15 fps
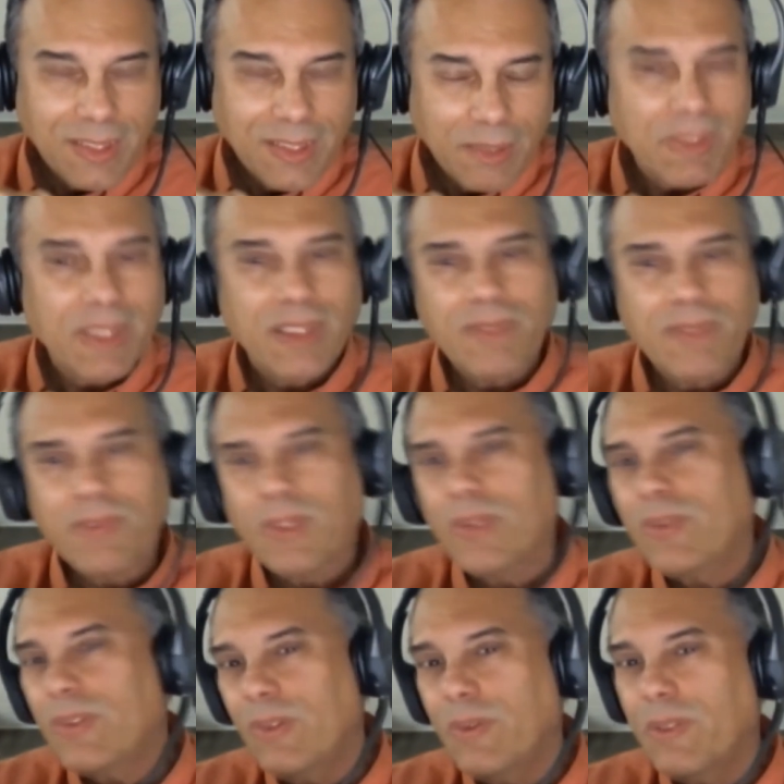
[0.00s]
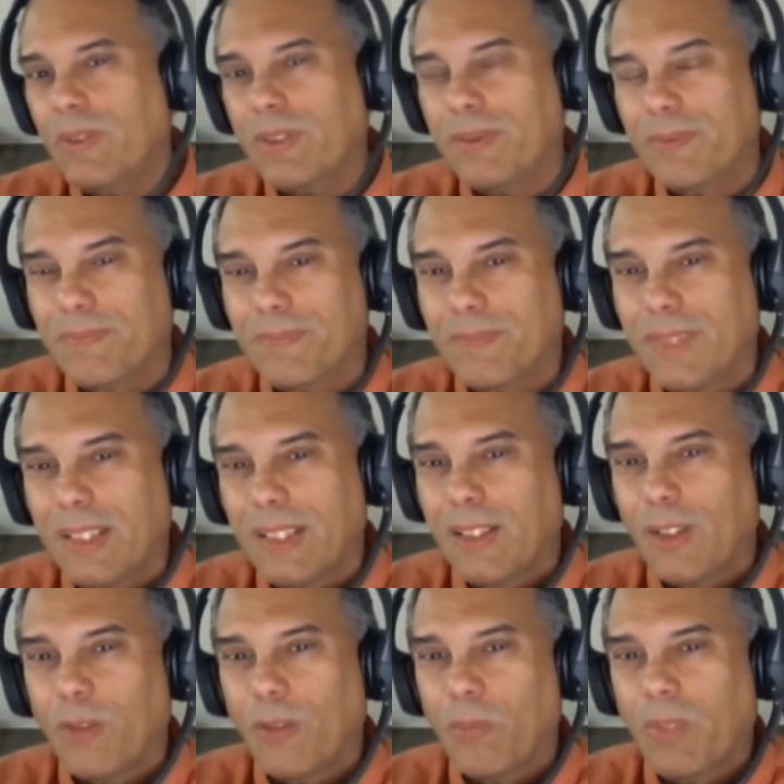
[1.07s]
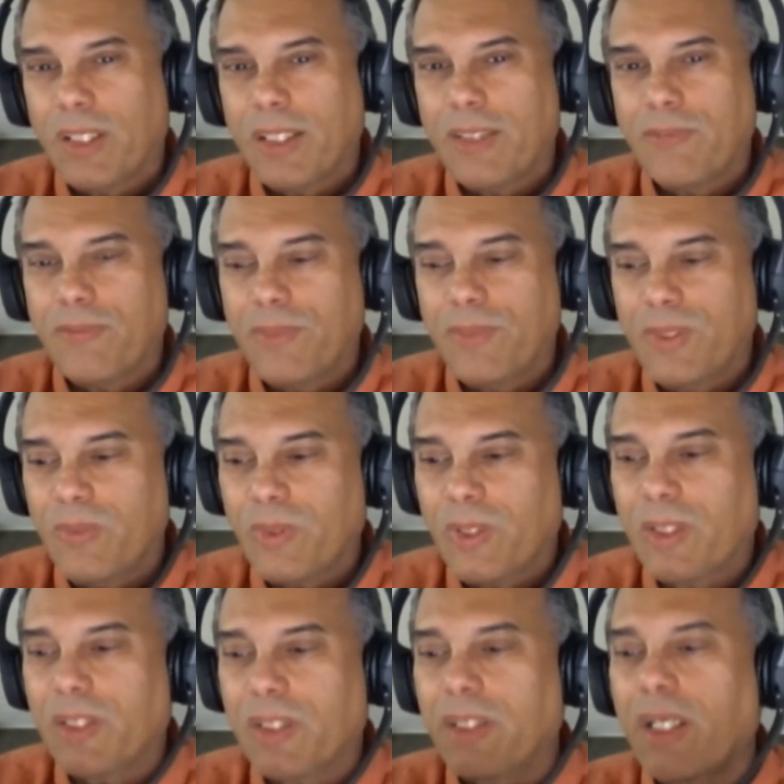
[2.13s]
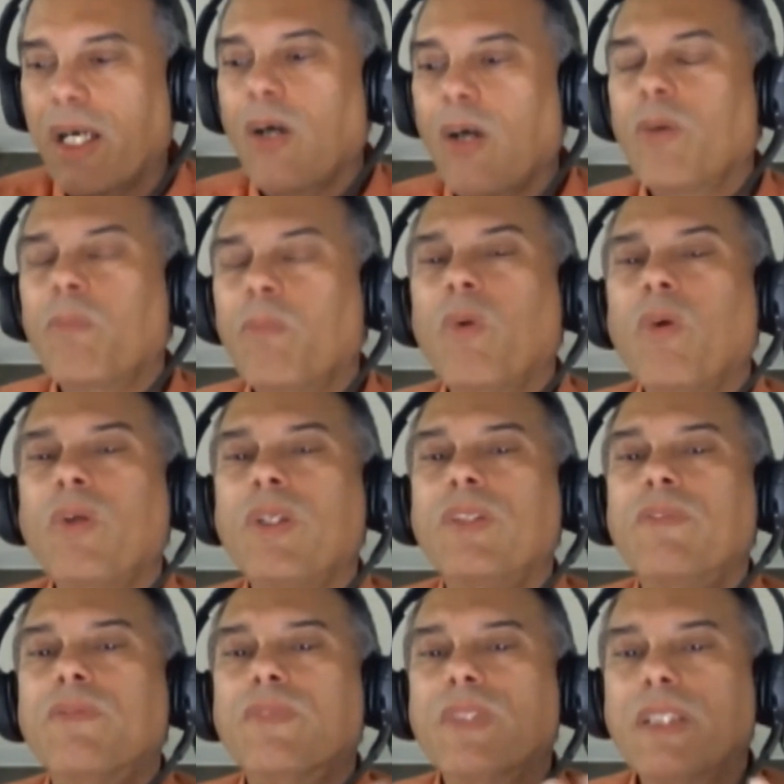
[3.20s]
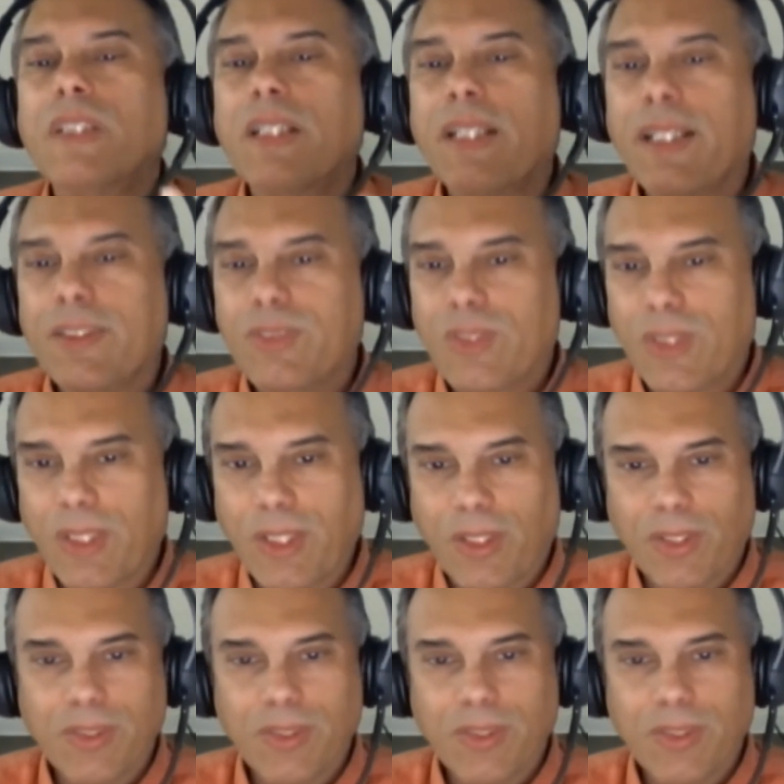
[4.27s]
It'd be difficult to do it. But if you were an automotive engineer,